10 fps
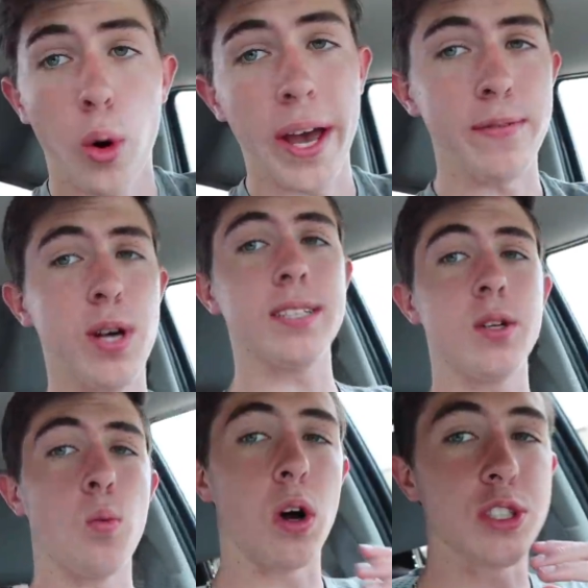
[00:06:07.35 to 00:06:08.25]
Okay, if you guys
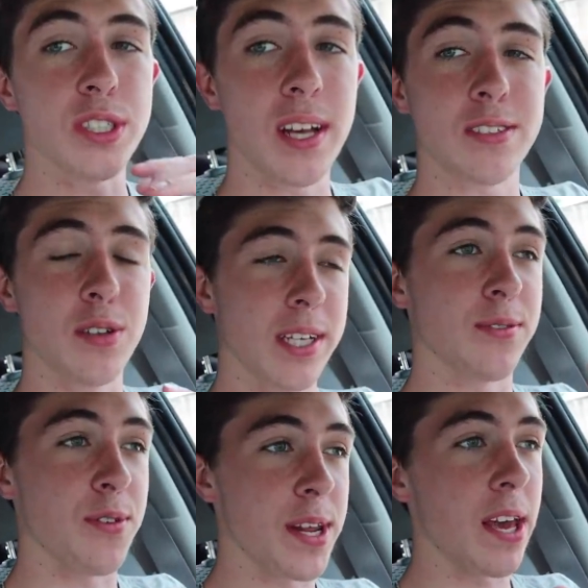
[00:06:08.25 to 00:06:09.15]
didn't watch
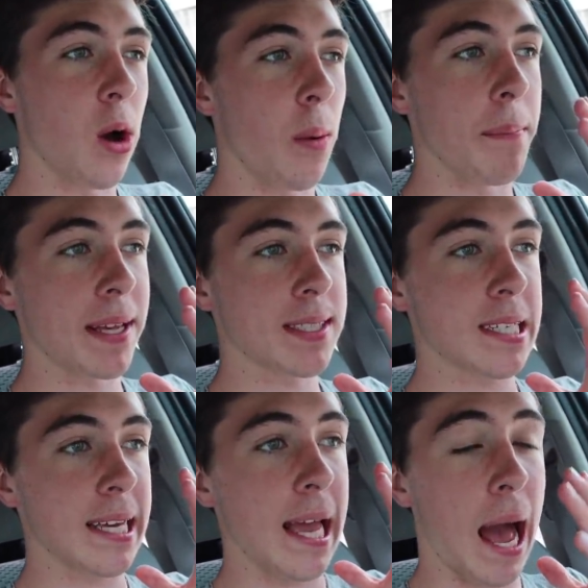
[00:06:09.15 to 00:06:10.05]
yesterday's video,
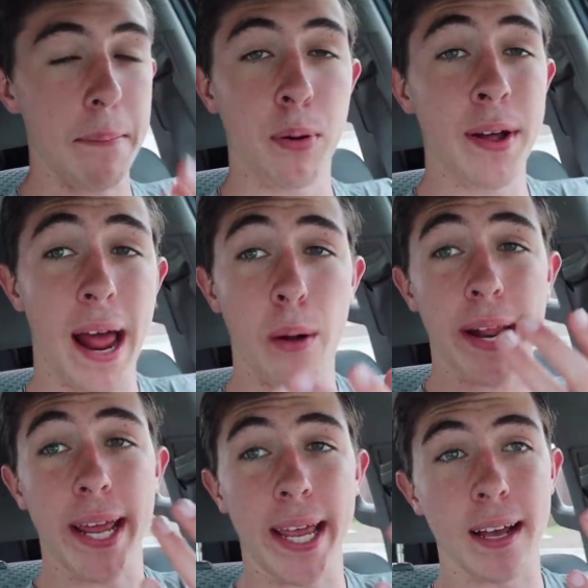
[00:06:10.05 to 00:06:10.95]
basically I put
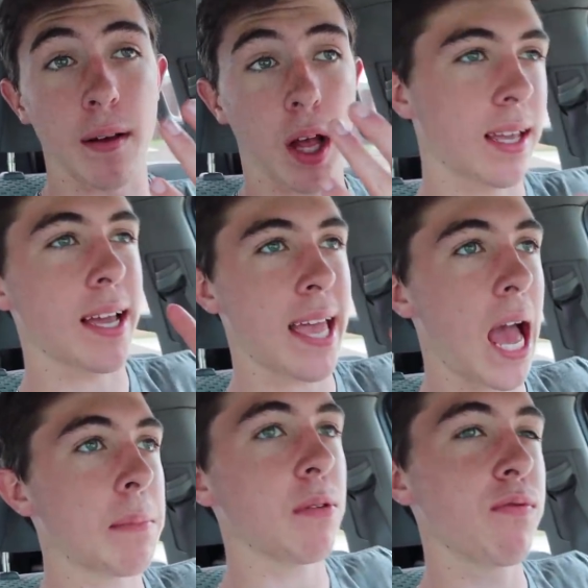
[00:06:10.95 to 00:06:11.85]
out a like
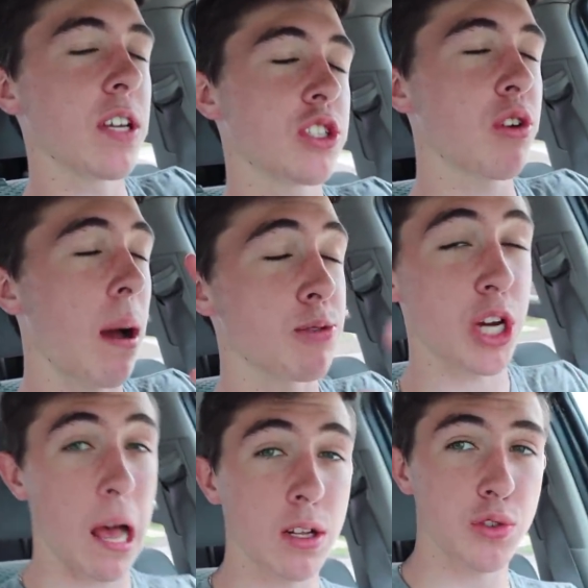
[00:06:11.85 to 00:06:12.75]
Academy Fish Trap
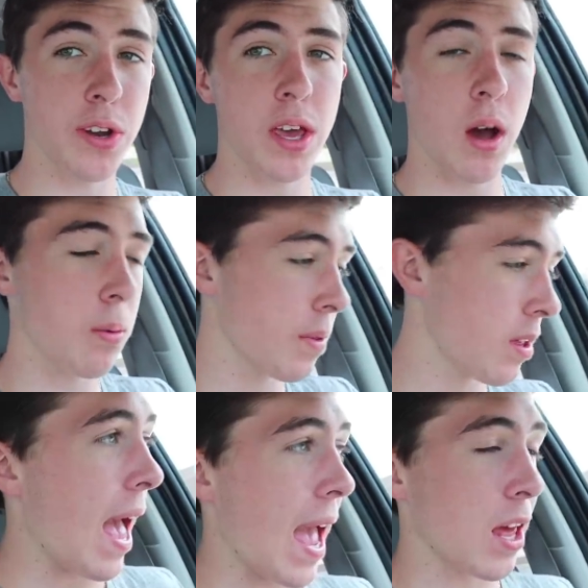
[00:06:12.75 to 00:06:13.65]
Challenge video
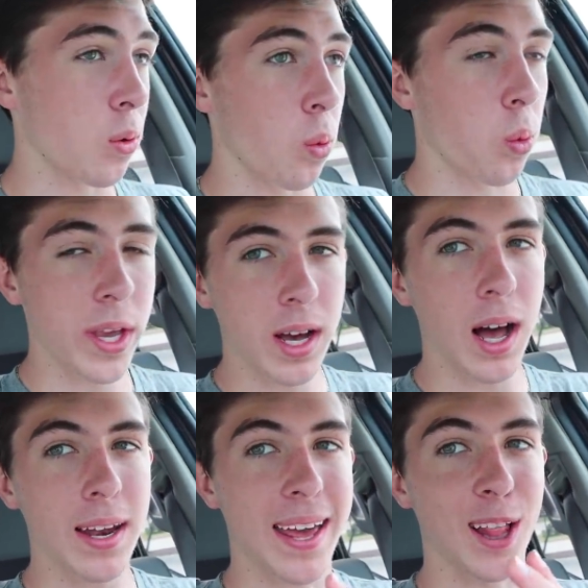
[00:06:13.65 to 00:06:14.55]
and we
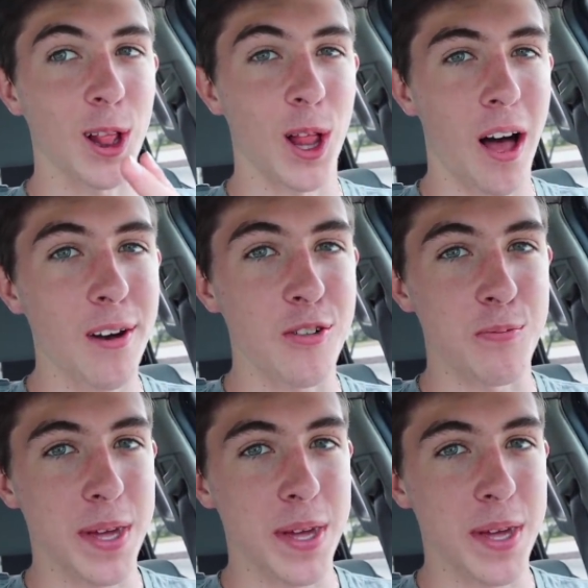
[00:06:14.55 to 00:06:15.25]
caught a lot of